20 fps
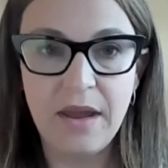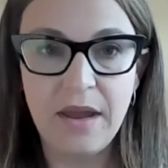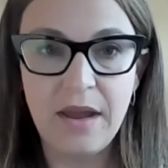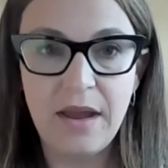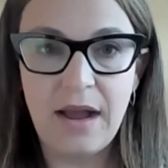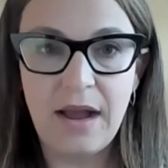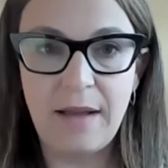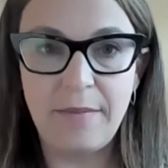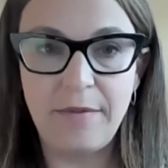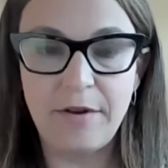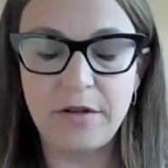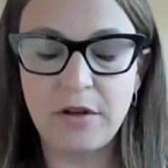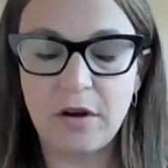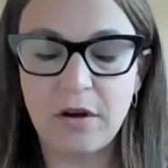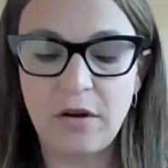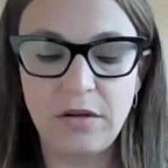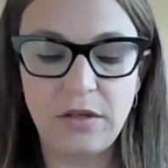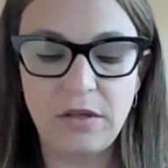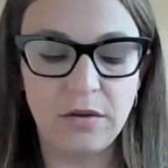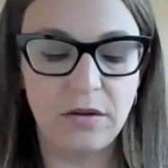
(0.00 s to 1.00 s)

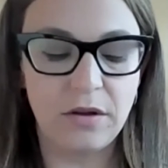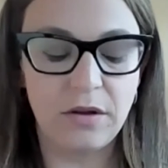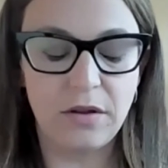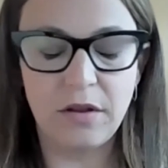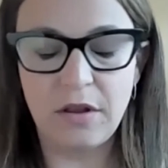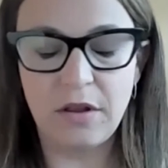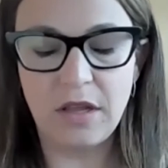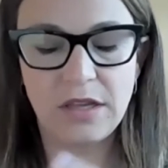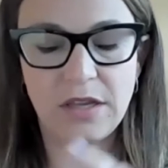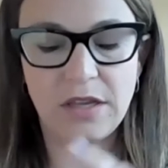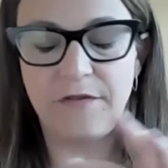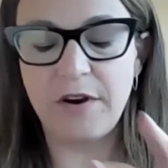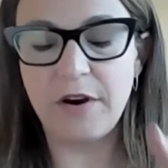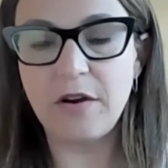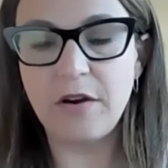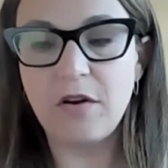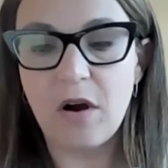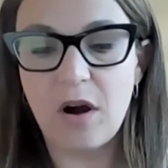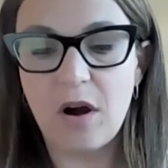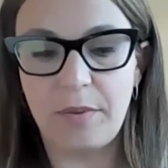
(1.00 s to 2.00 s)
It's a very
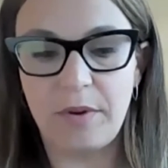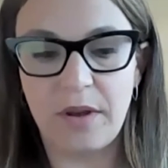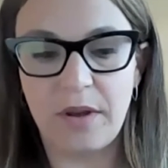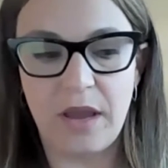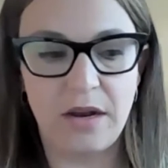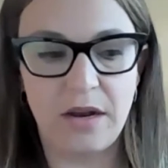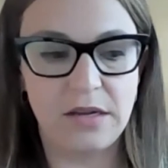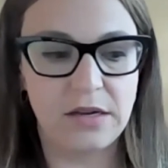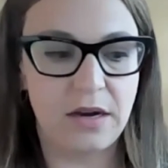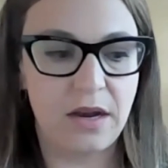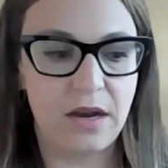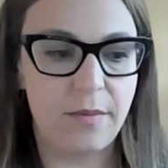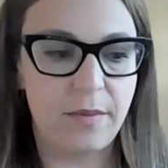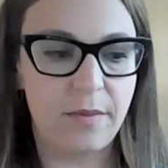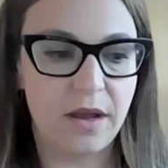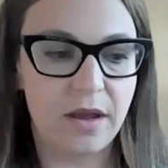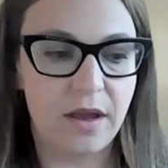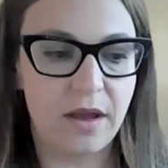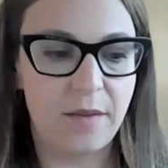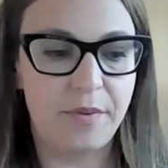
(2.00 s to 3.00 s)
complicated dynamic
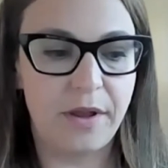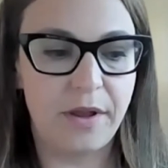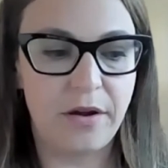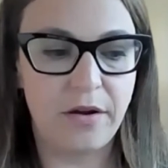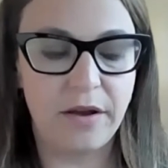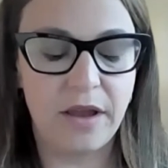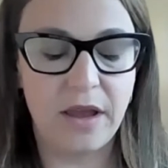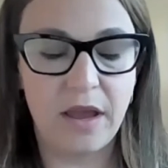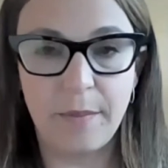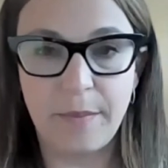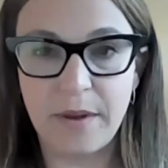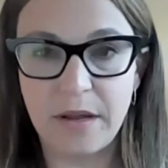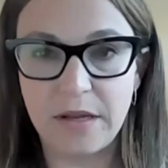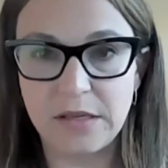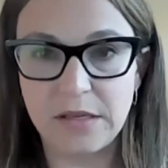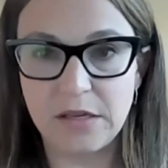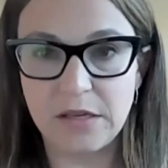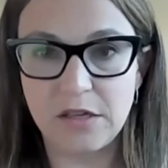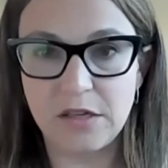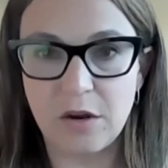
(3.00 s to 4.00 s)
at play on campus,
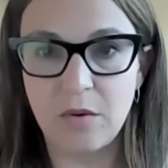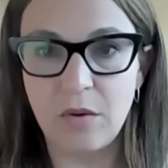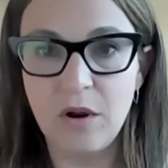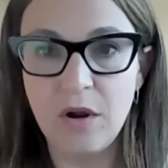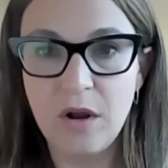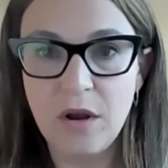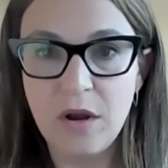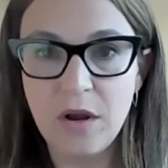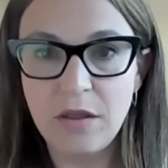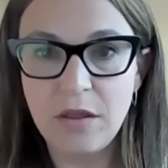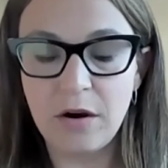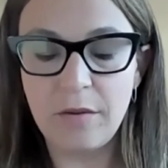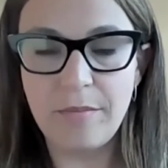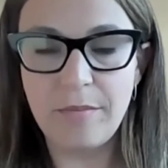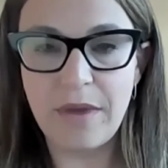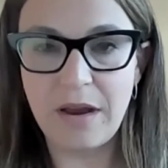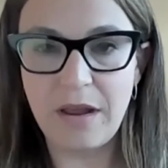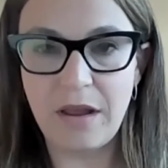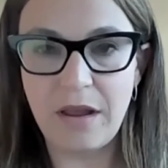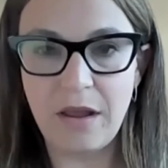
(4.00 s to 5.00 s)
and so there are
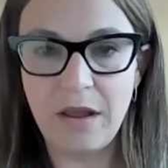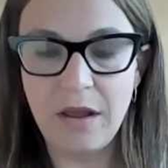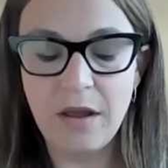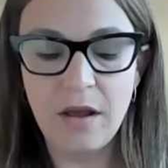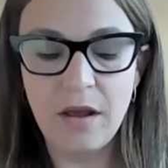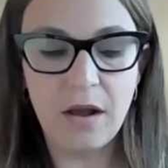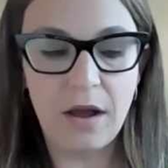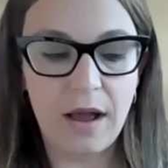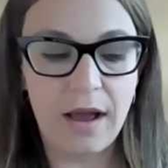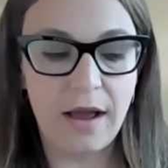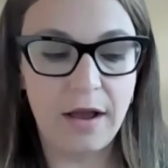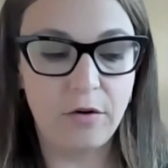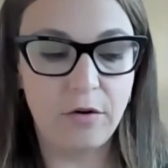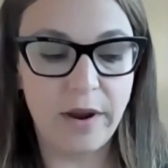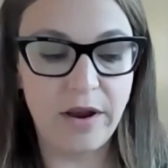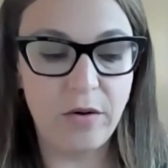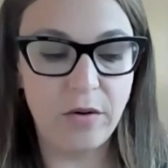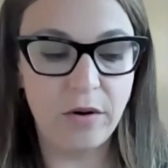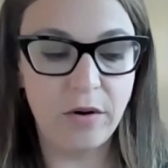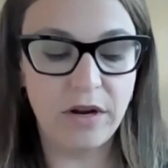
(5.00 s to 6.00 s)
many great
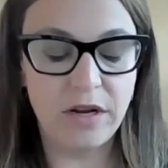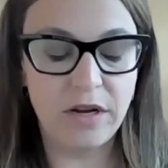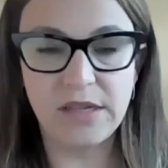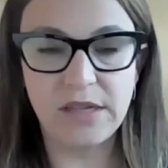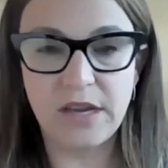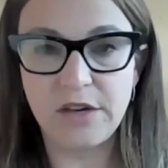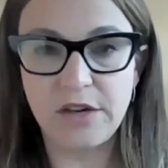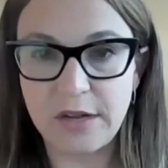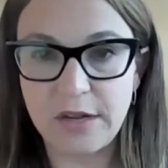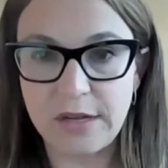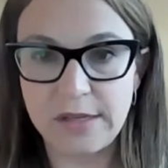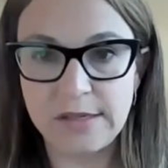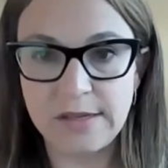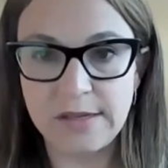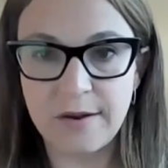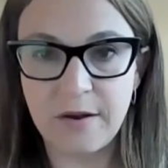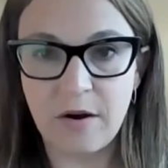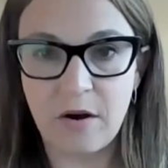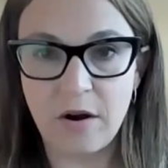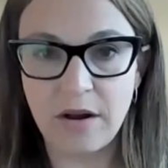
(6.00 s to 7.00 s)
organizations
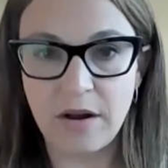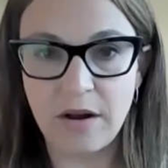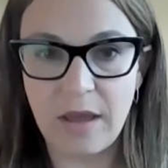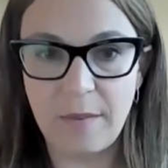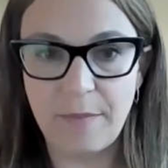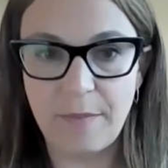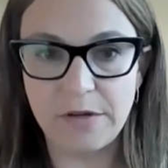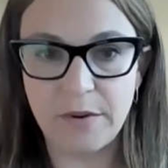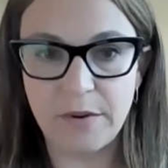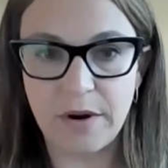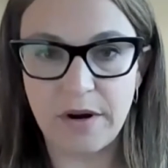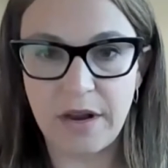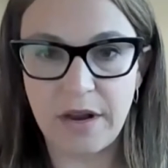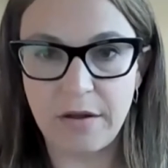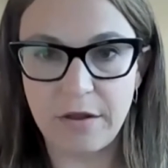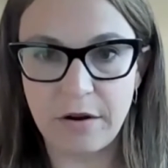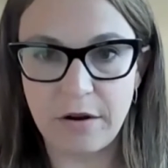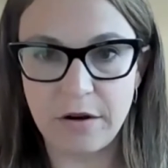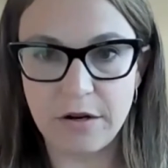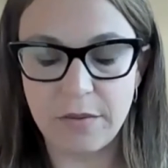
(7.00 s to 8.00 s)
on campus right now that
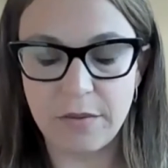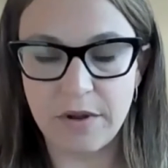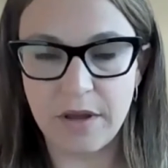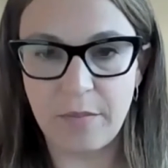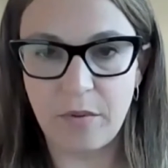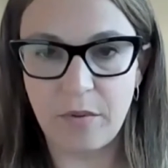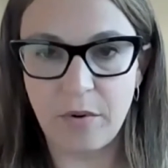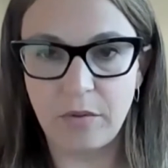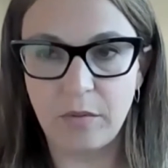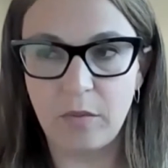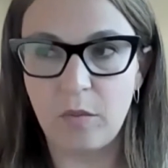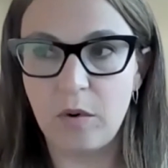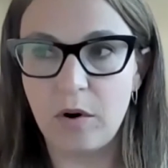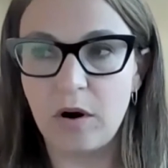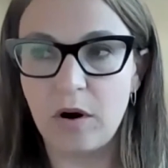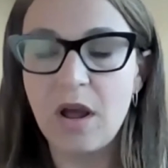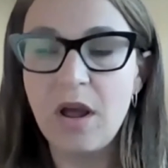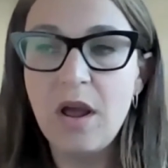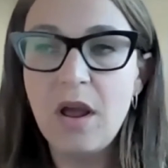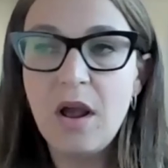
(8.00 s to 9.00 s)
are doing important
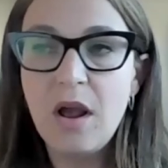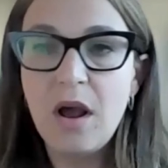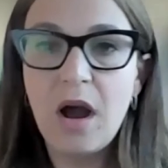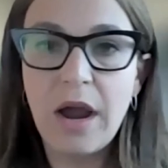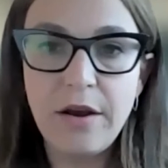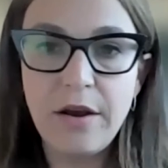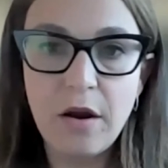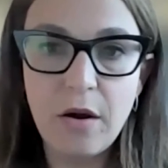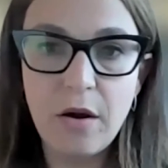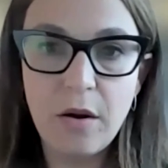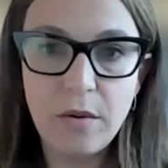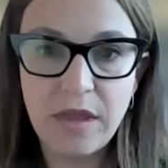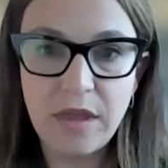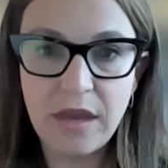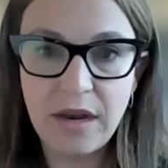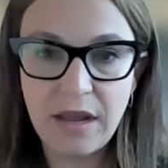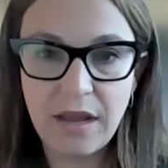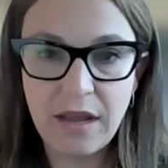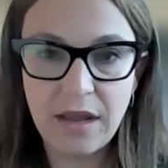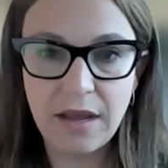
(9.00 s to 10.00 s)
work. I know that
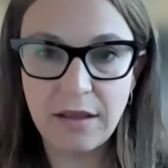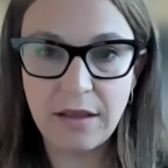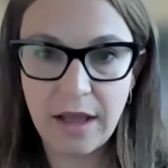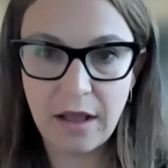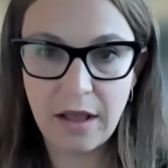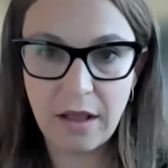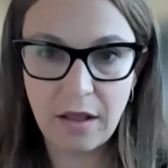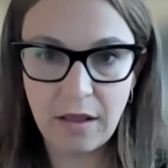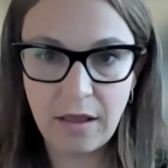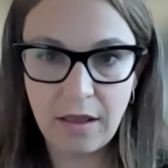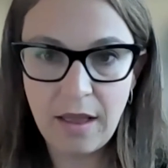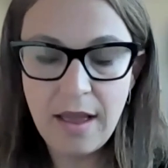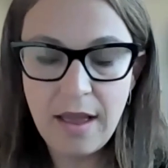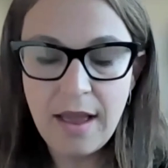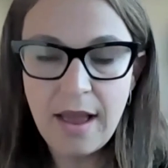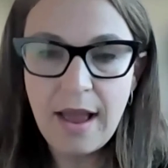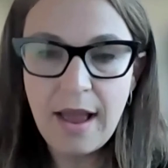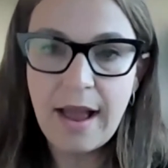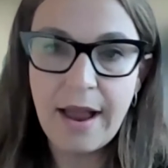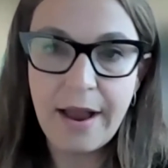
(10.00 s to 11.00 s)
Hillel,
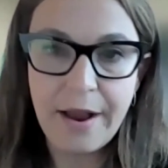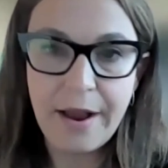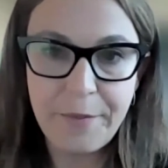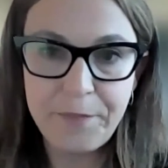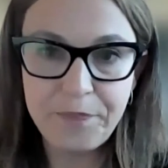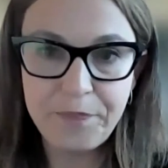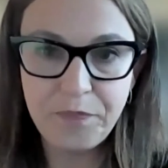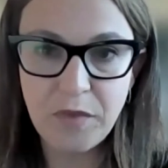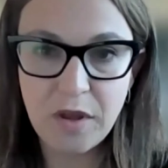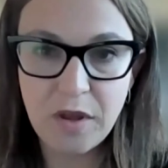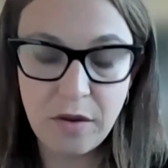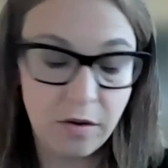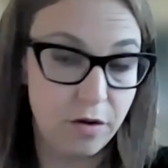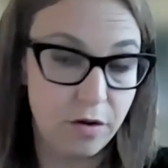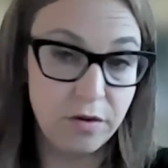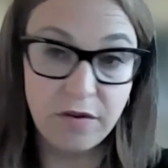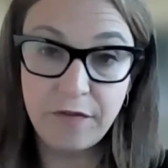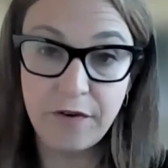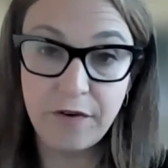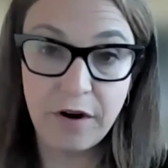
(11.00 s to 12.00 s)
who's
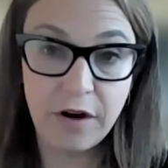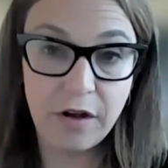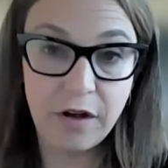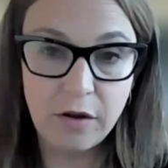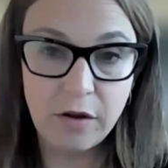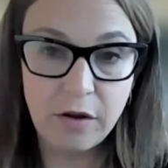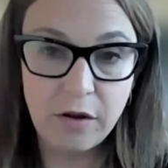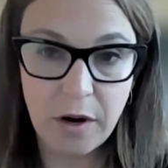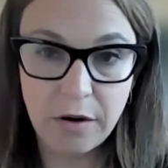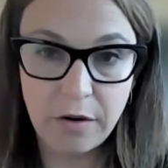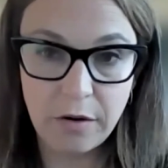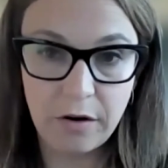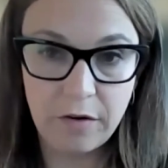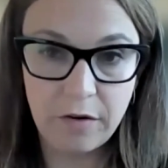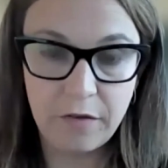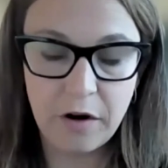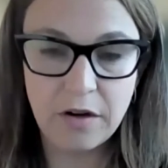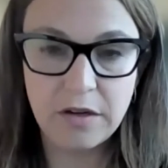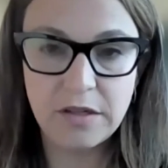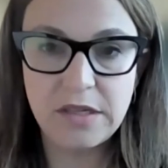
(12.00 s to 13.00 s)
a very close partner of
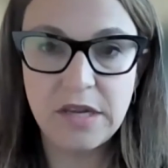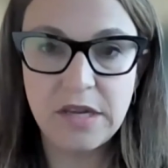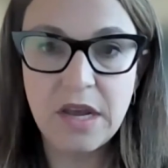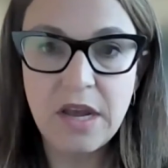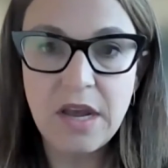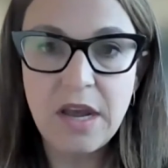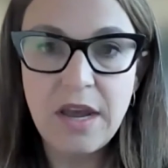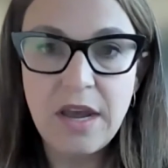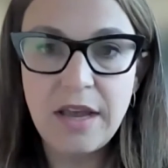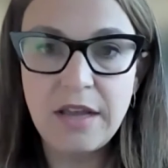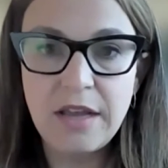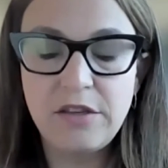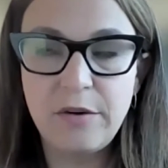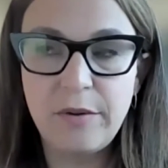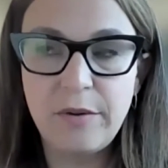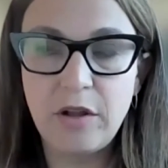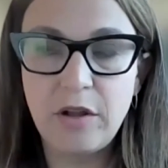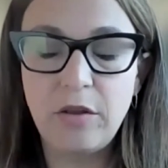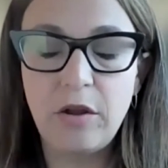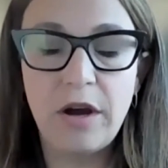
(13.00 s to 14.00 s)
ours, is doing
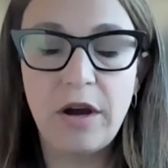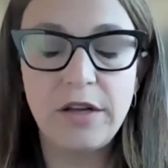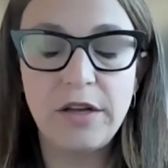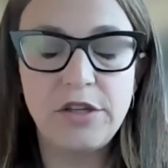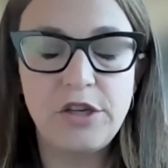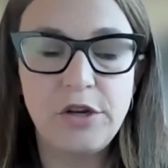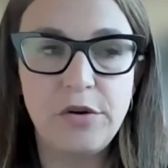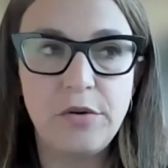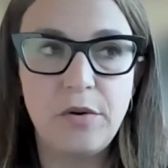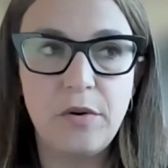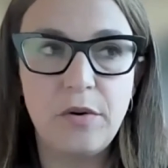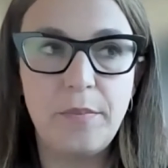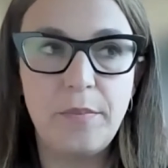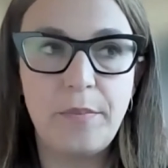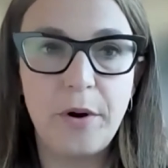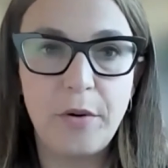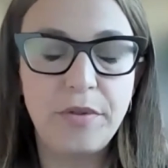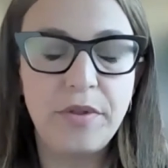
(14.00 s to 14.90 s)
a lot to both